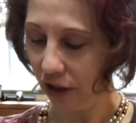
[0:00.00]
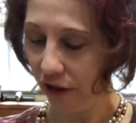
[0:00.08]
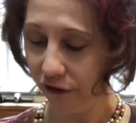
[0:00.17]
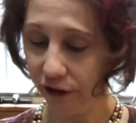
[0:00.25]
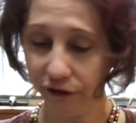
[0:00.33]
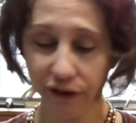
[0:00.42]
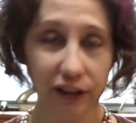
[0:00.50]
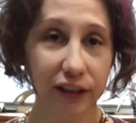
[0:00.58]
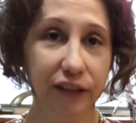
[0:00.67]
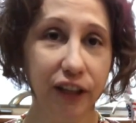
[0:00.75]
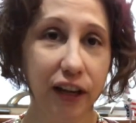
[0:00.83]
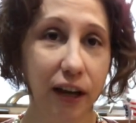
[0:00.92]
Feel free to
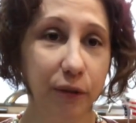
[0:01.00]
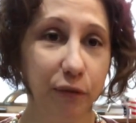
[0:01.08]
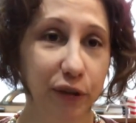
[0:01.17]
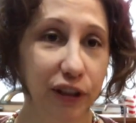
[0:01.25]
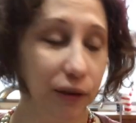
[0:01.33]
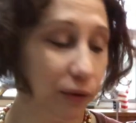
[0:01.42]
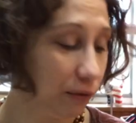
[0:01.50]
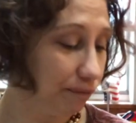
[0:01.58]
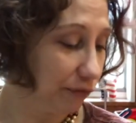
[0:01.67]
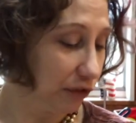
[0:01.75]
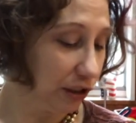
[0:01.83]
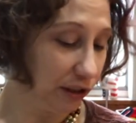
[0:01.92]
leave a comment below,
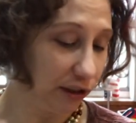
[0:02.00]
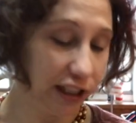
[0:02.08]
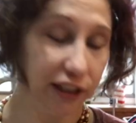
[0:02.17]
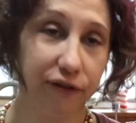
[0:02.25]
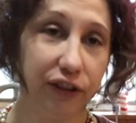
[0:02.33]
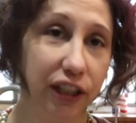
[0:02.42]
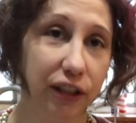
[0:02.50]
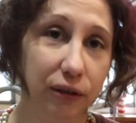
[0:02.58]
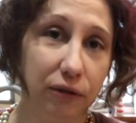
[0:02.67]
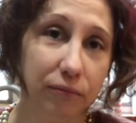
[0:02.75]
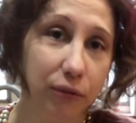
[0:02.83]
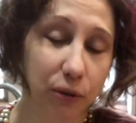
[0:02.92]
like the video,
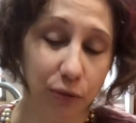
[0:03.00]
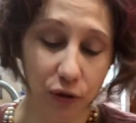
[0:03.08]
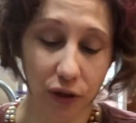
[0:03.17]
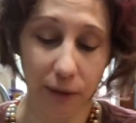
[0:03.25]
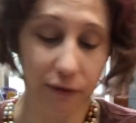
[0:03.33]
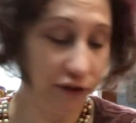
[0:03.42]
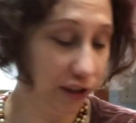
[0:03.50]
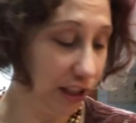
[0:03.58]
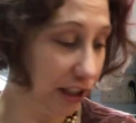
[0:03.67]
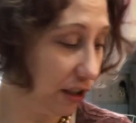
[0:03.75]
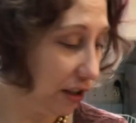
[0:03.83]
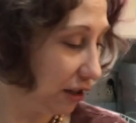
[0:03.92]
subscribe if you
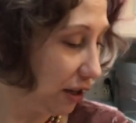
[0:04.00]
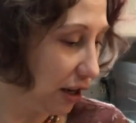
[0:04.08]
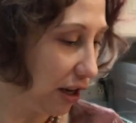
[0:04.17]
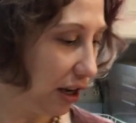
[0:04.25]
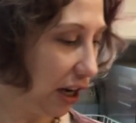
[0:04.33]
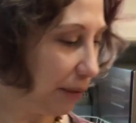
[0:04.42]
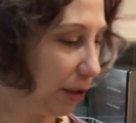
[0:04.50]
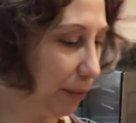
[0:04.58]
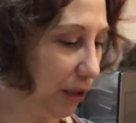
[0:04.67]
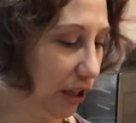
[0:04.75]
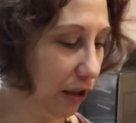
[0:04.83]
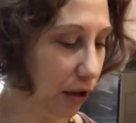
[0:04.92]
like. I might
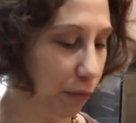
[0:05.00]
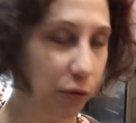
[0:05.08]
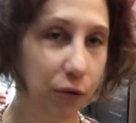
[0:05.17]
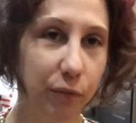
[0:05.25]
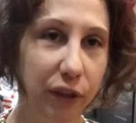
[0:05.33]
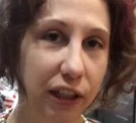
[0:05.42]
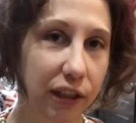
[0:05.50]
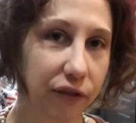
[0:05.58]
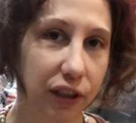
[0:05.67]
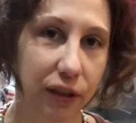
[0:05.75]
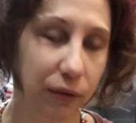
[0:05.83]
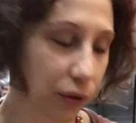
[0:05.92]
make a couple more baking
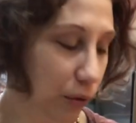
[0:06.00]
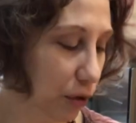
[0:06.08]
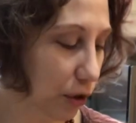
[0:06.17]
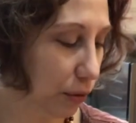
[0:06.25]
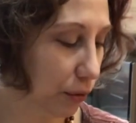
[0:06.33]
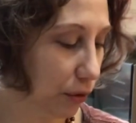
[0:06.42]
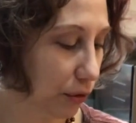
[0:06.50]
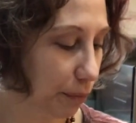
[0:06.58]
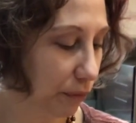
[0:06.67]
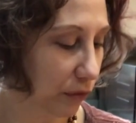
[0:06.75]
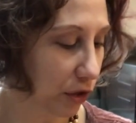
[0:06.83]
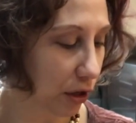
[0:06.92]
videos, who knows.
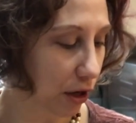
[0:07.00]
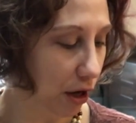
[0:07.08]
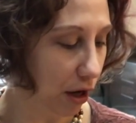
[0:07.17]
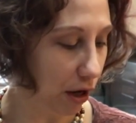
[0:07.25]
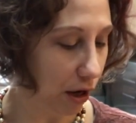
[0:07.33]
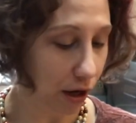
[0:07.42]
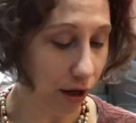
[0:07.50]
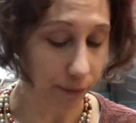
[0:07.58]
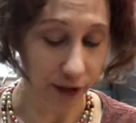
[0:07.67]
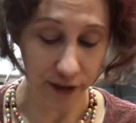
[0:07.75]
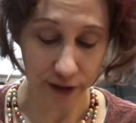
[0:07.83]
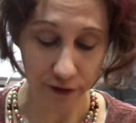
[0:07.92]
But
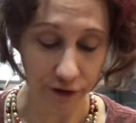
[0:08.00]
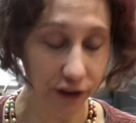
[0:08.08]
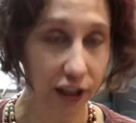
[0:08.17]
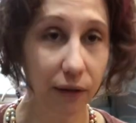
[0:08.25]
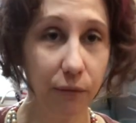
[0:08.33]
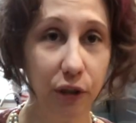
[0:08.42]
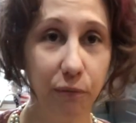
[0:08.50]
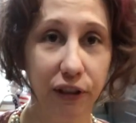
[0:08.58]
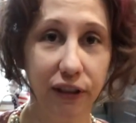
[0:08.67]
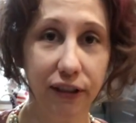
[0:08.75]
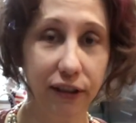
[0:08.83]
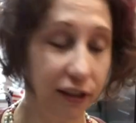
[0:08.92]
that's it for now. I'm going to put
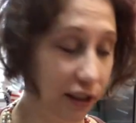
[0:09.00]
this